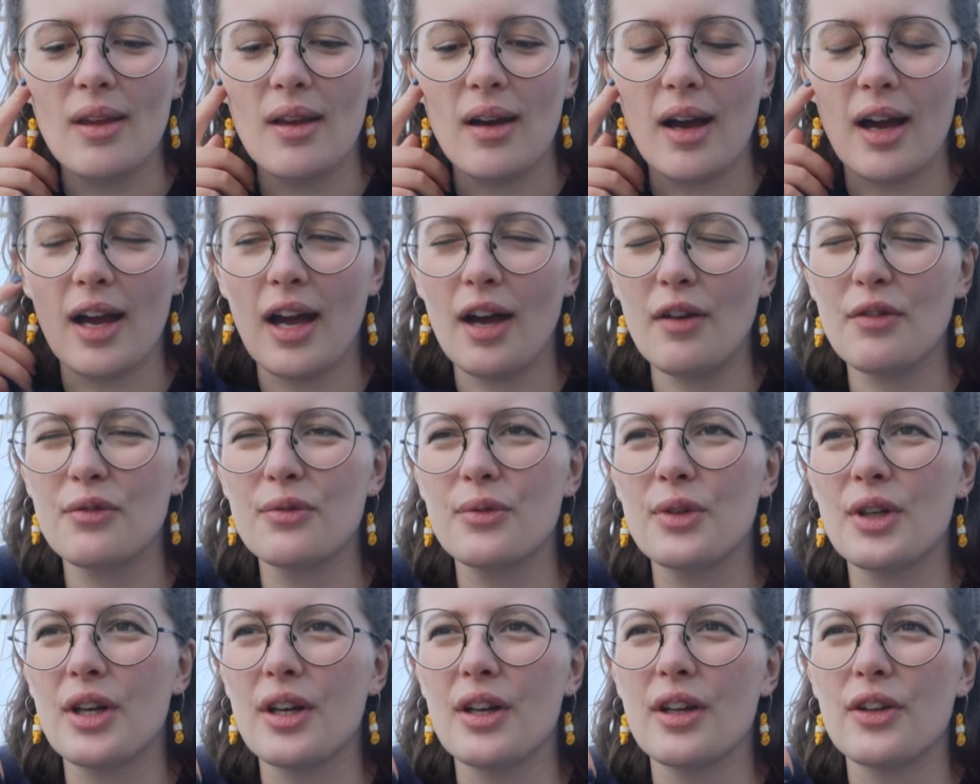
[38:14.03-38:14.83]
I
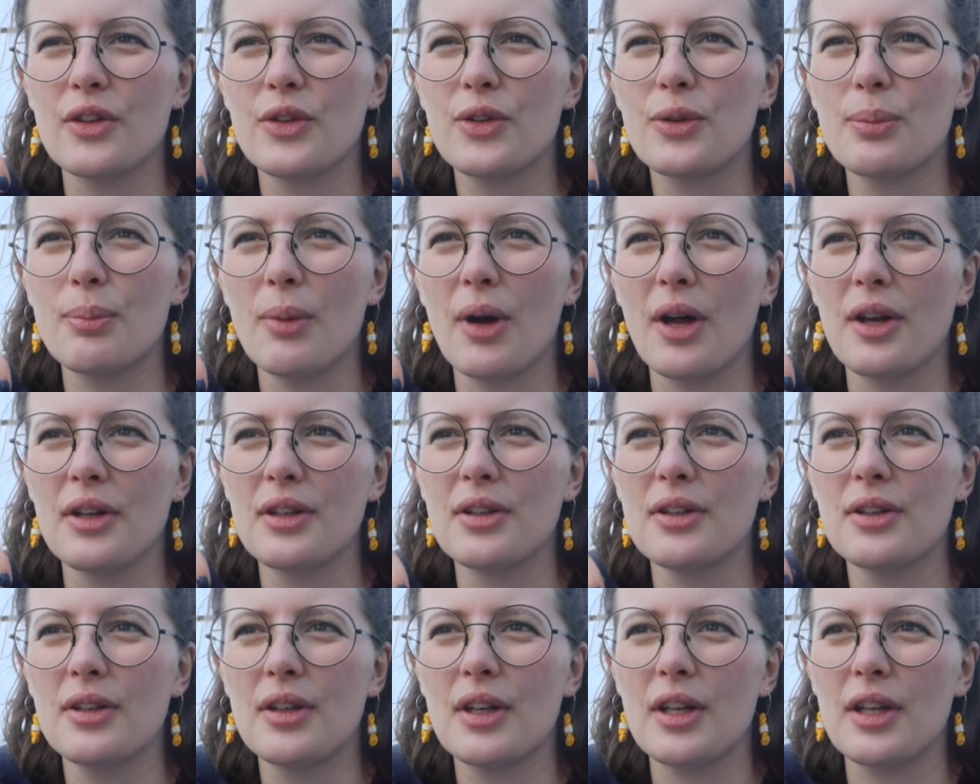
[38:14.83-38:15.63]
have uh,
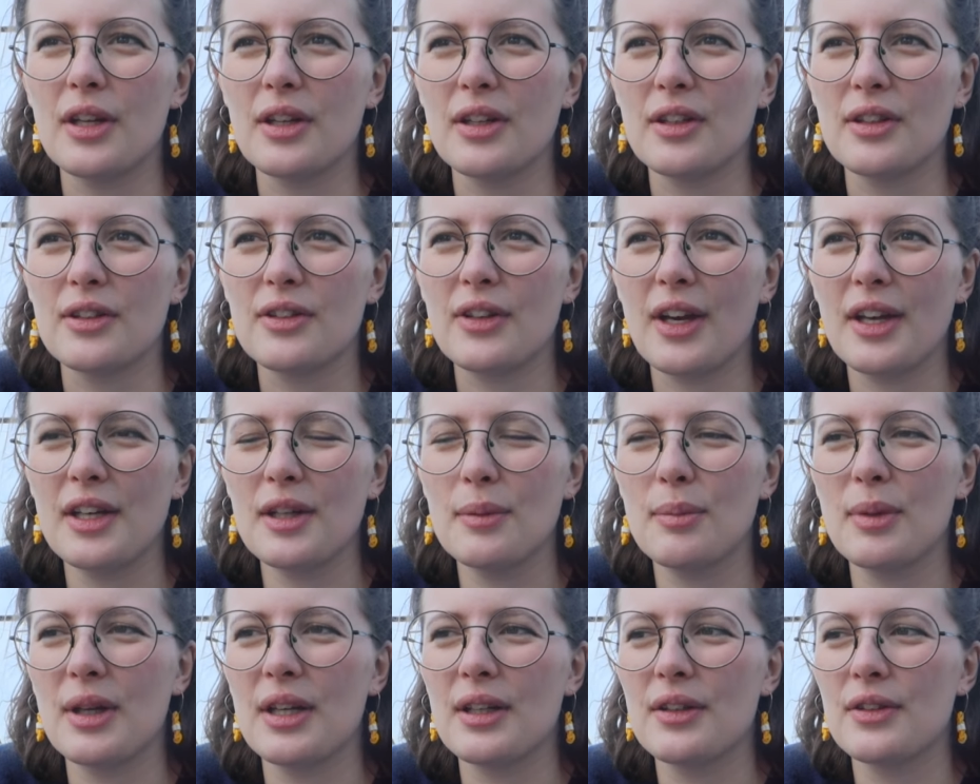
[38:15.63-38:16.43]
spun a
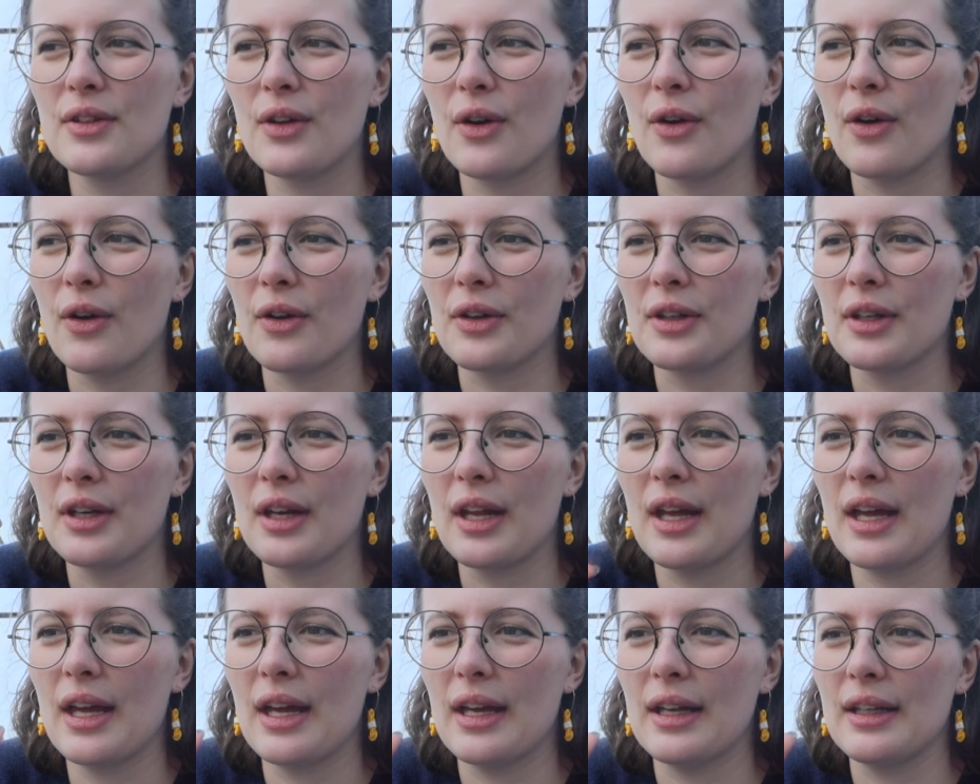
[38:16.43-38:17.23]
tiny bit
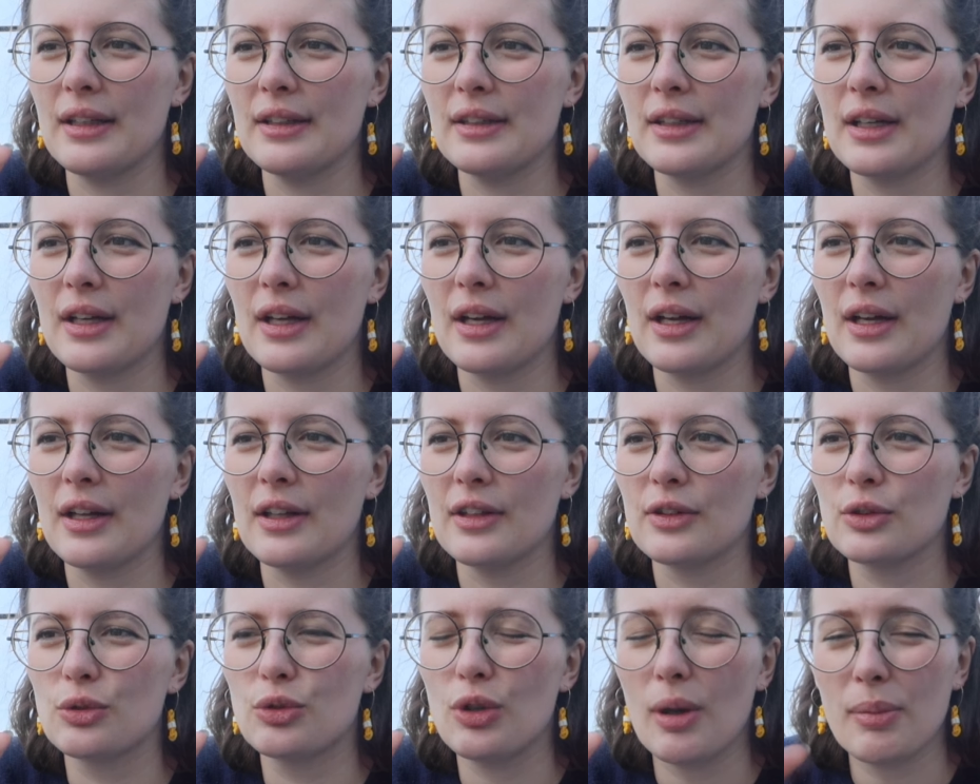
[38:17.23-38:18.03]
on a uh,
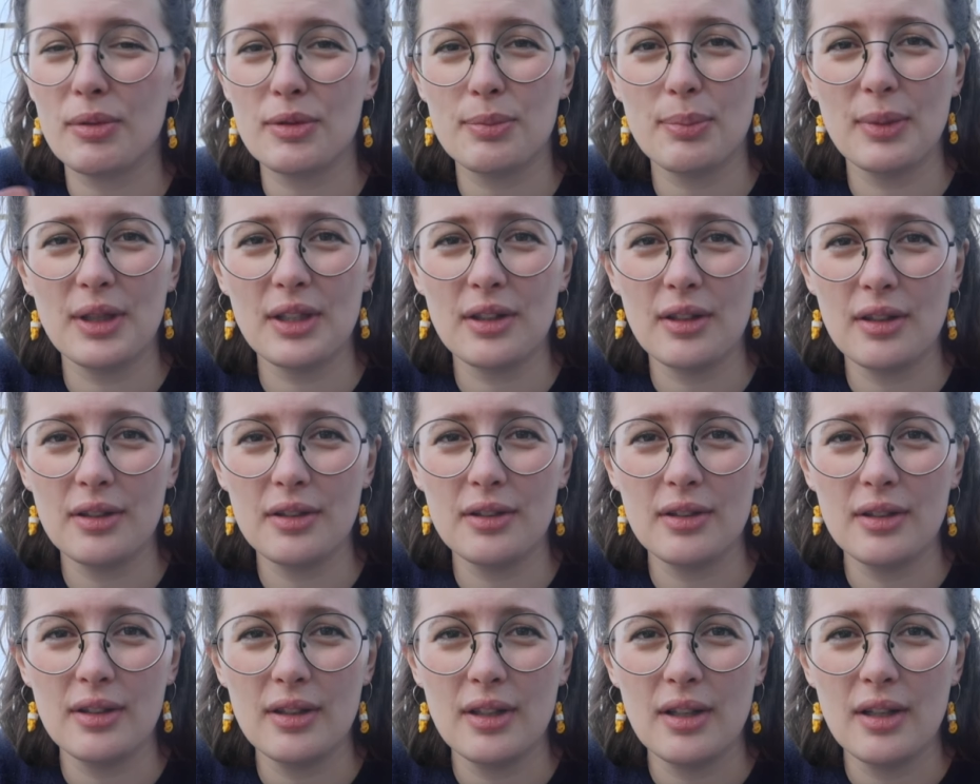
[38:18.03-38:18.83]
drop
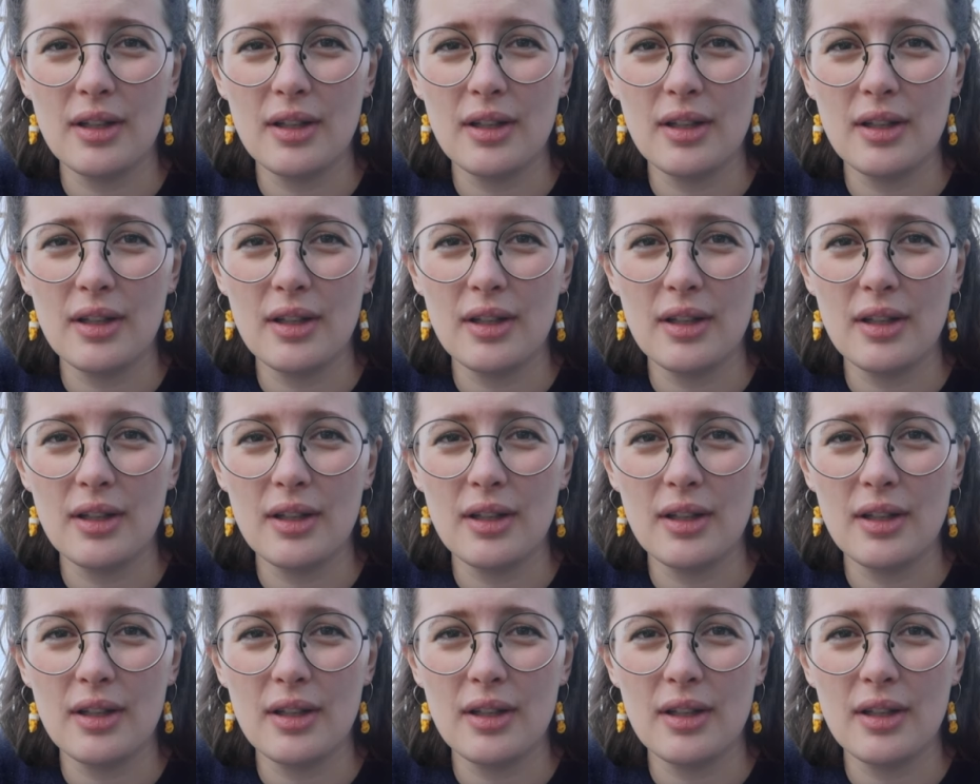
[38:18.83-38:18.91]
spindle